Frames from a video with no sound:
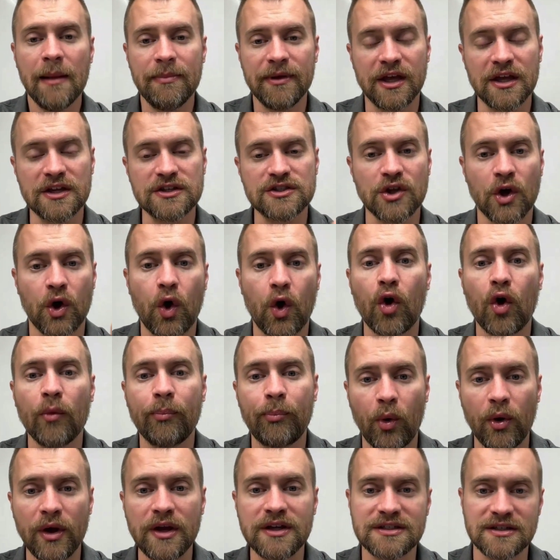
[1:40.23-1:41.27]
Because the whole
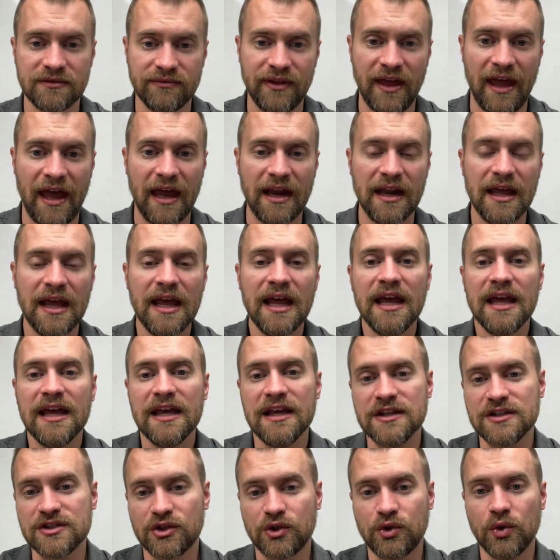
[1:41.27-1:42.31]
point of that
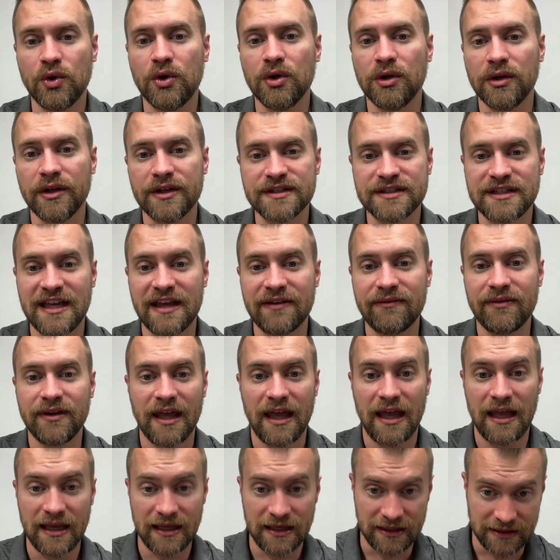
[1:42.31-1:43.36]
is Google is giving
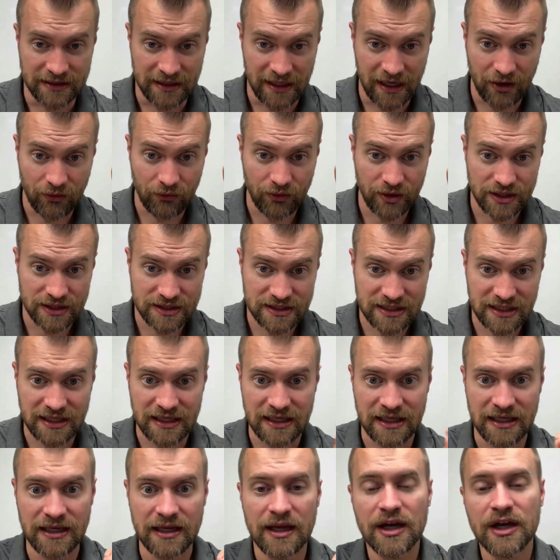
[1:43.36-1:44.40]
a
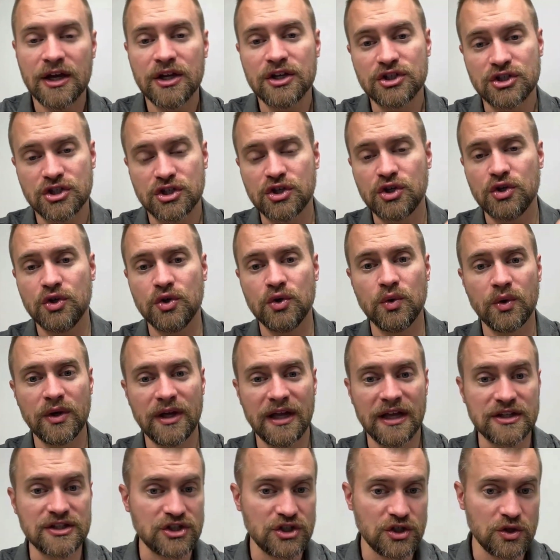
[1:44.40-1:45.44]
guarantee to
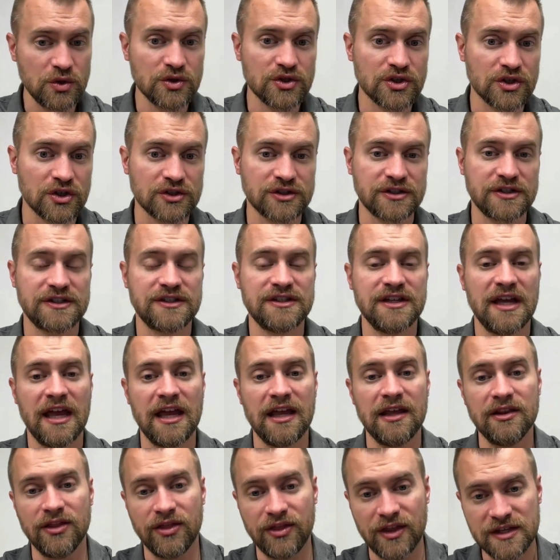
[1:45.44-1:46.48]
its users to
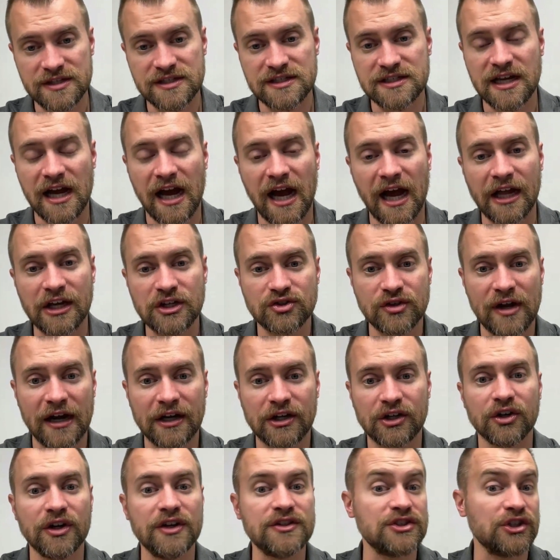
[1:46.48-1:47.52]
say, this
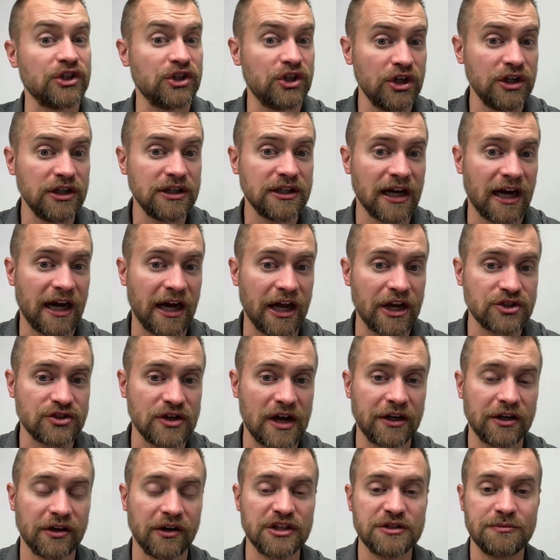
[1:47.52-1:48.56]
contractor is a good
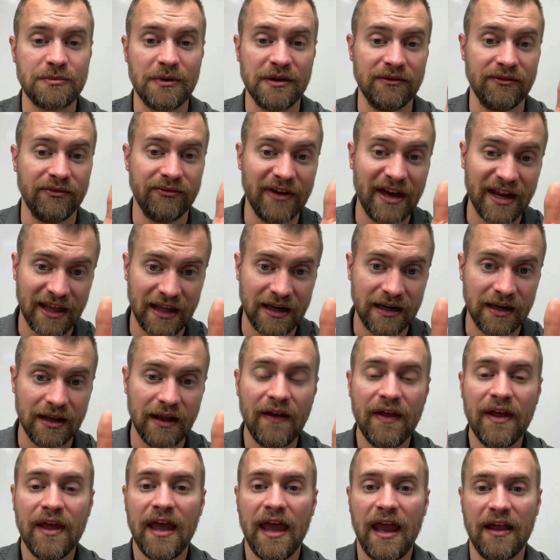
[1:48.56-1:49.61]
contractor, it's been vetted,
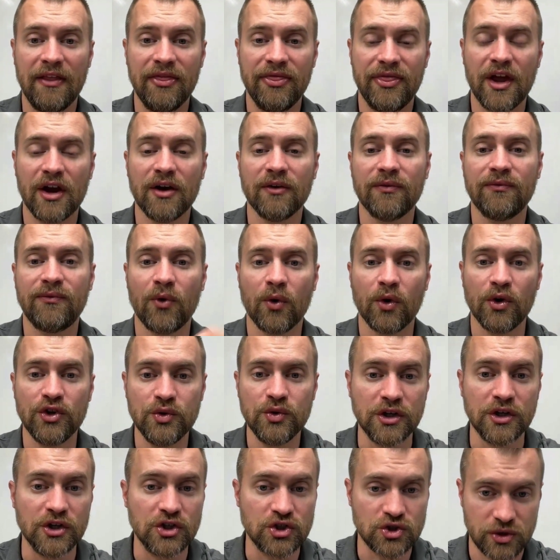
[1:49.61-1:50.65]
and therefore
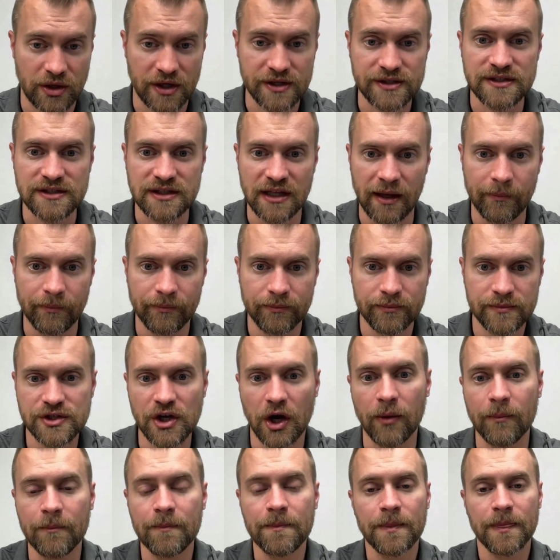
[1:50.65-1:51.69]
you can trust them.
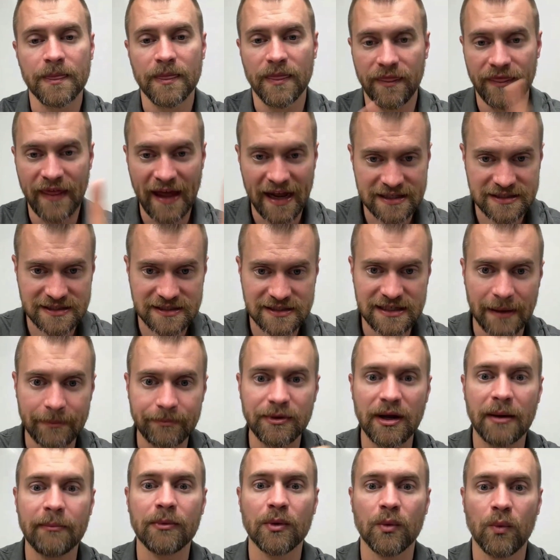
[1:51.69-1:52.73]
So that's
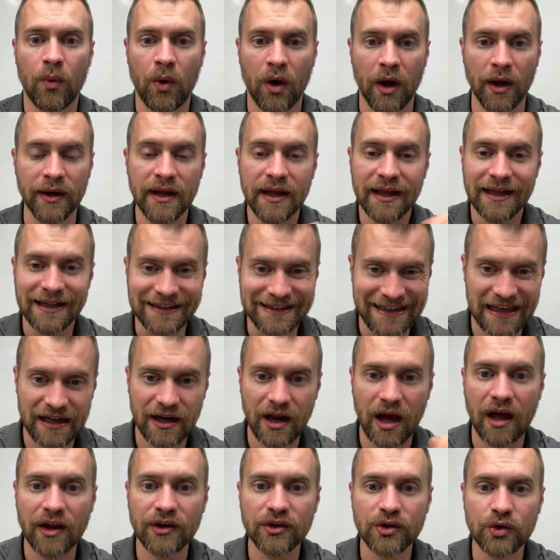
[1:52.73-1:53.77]
step number 1.
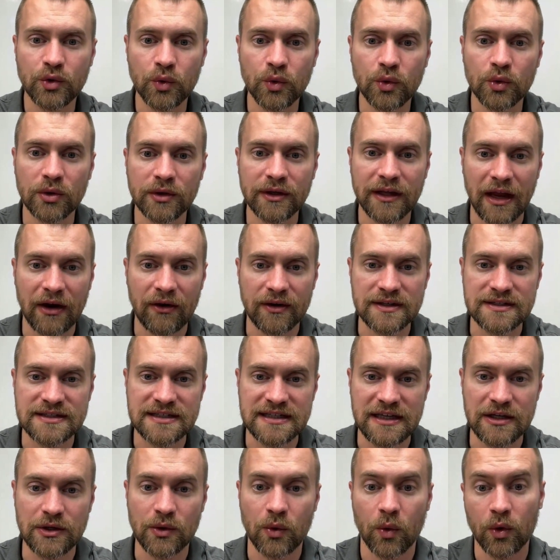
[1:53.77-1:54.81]
Get on Google
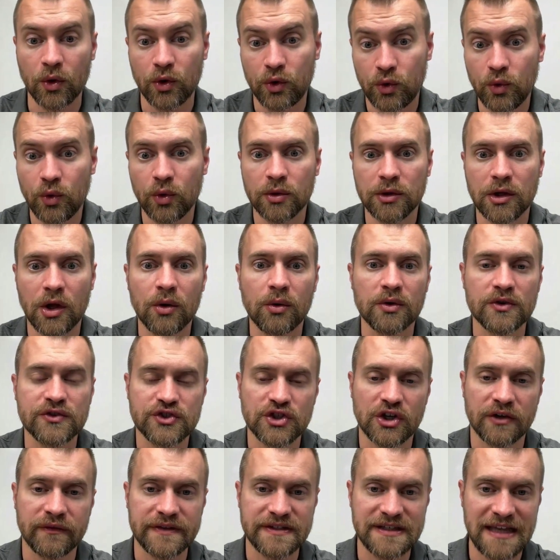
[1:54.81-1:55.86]
Guaranteed or Google Local
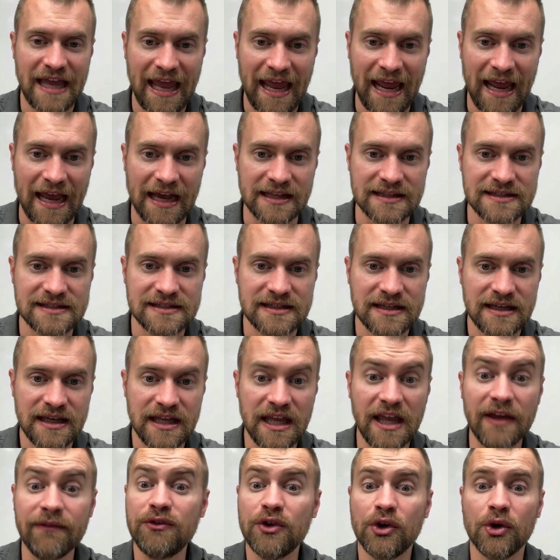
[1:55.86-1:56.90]
Service ads
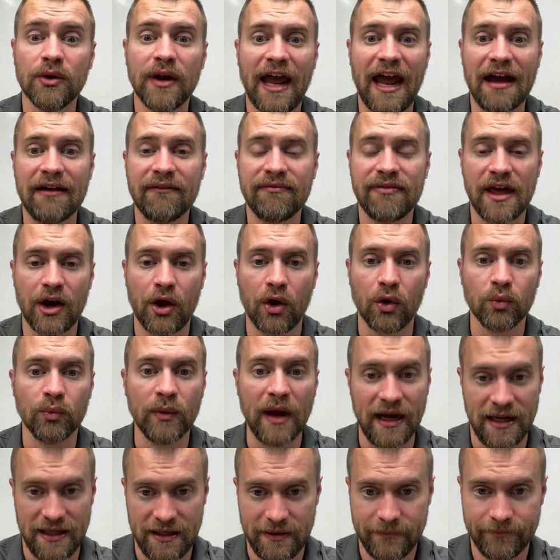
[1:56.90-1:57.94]
if you don't have that
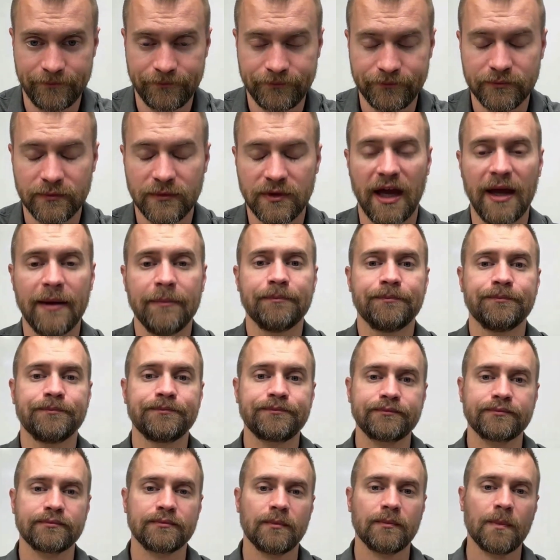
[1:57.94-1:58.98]
already, okay?
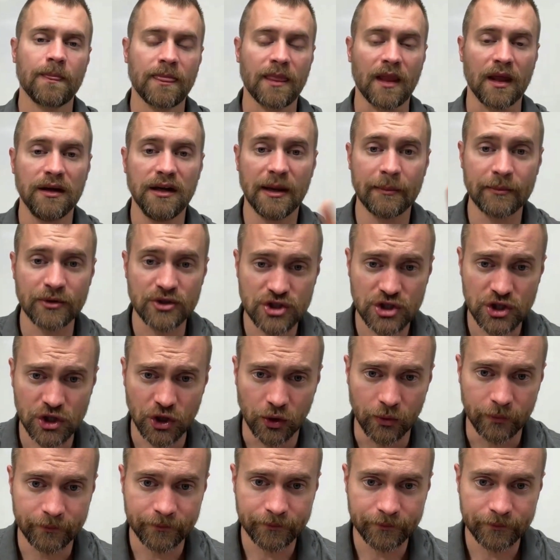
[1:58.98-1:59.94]
Number 2